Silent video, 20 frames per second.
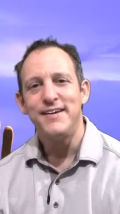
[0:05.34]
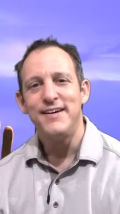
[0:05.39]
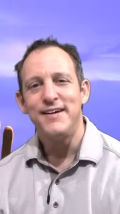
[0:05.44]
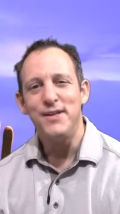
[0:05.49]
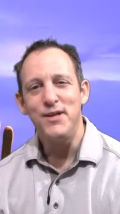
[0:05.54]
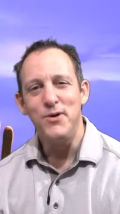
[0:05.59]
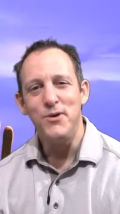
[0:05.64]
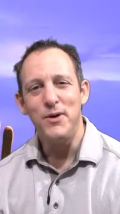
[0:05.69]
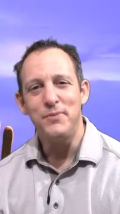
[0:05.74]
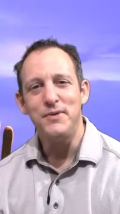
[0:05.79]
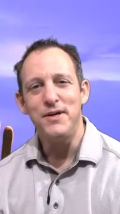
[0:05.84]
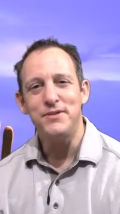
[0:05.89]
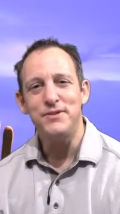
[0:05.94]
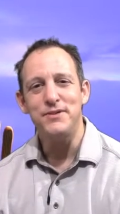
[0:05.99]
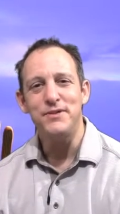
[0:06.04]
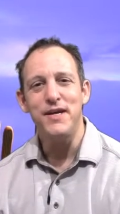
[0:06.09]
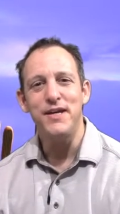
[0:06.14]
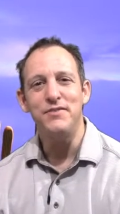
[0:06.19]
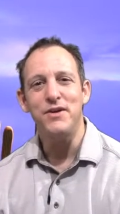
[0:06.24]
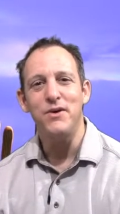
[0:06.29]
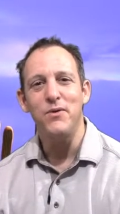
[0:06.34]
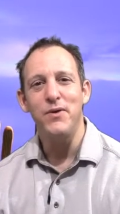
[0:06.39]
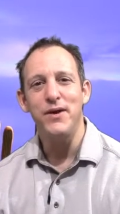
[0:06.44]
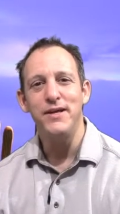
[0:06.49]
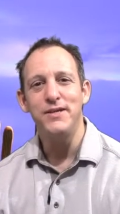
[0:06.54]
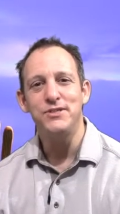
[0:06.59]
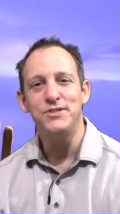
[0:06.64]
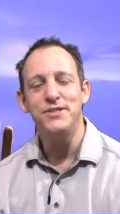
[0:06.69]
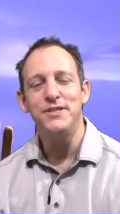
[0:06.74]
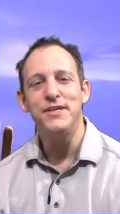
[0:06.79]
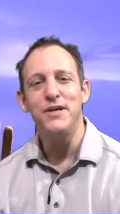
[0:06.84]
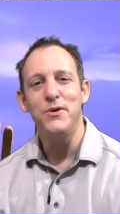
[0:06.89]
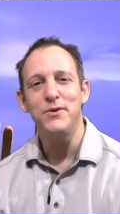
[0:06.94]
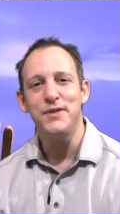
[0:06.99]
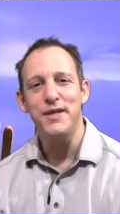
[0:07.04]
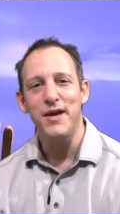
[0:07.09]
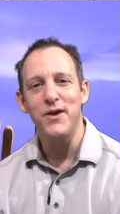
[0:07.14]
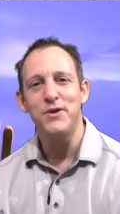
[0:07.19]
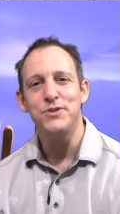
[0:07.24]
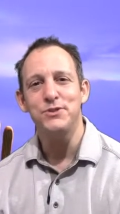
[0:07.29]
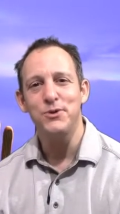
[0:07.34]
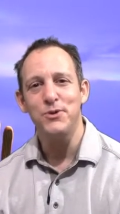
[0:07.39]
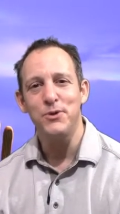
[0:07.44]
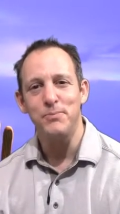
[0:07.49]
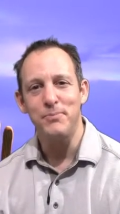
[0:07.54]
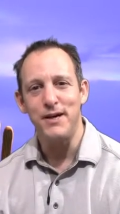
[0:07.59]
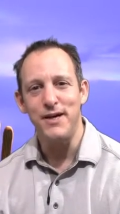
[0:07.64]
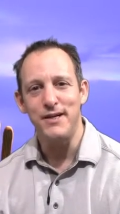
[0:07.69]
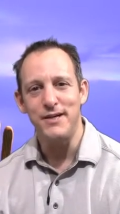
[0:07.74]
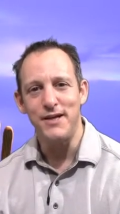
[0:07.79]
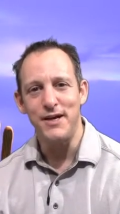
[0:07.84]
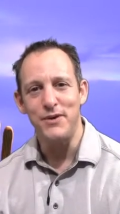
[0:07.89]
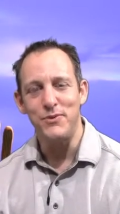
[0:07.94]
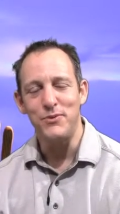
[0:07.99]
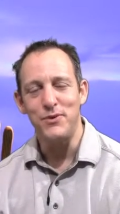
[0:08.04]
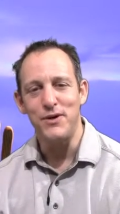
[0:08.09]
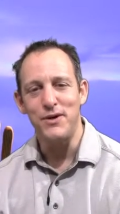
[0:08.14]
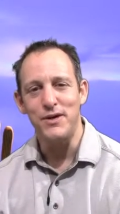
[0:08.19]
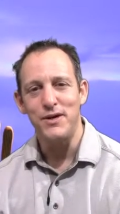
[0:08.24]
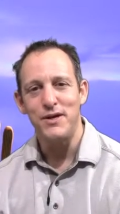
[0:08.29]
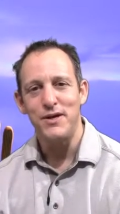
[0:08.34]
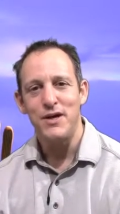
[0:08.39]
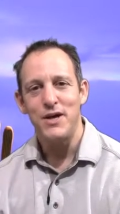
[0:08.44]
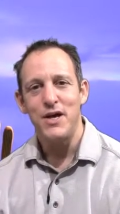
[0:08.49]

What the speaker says: Hello, I'm Dr. David Greene, CEO of the Arizona Pain Network,